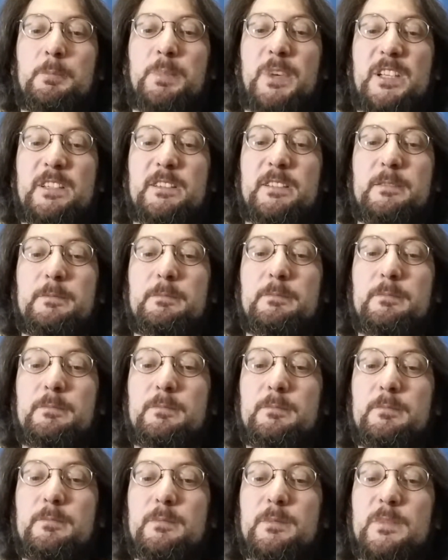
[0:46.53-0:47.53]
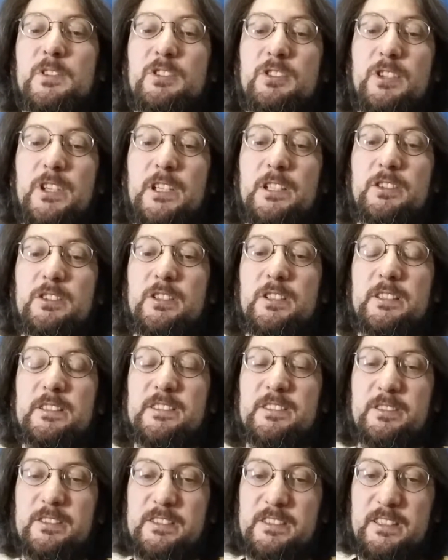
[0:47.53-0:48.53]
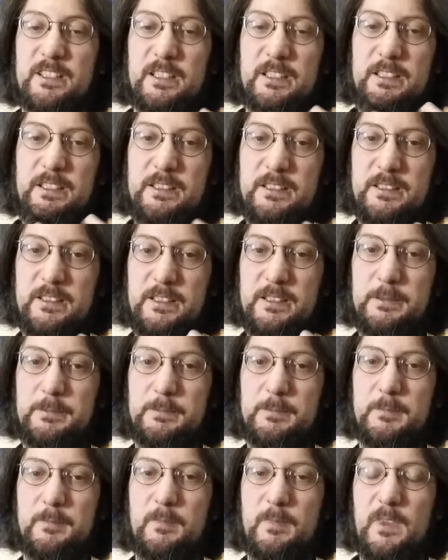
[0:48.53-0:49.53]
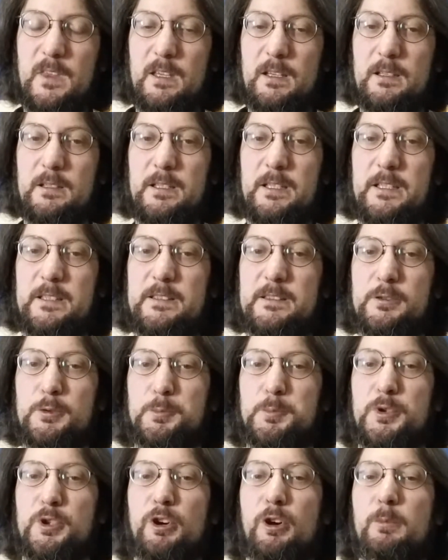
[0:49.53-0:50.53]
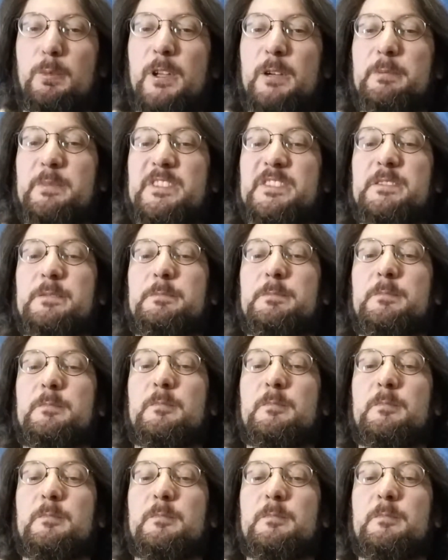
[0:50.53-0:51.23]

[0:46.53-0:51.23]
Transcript: But changing a society leads to problems.